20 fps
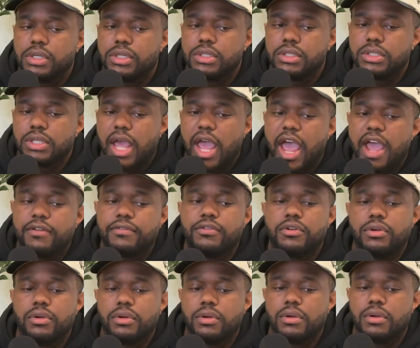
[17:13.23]
us
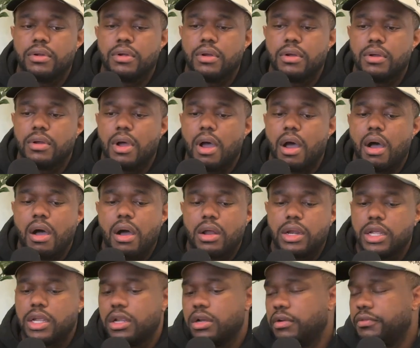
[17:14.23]
after all
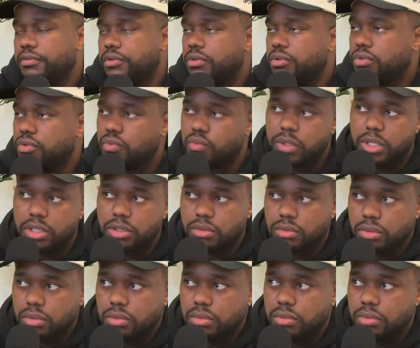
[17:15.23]
the interviews went
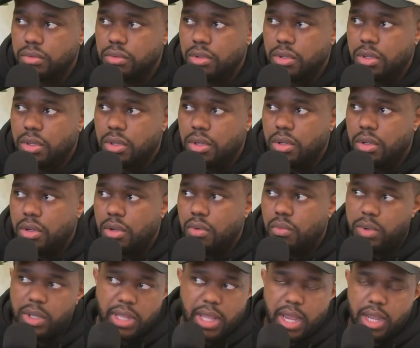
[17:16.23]
through. Yeah.
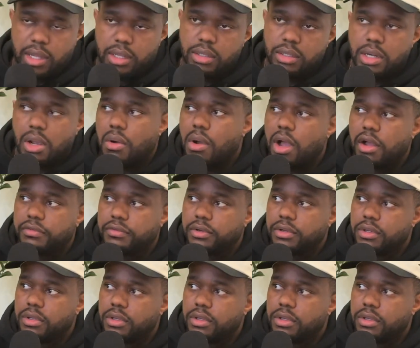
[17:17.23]
With like no offer.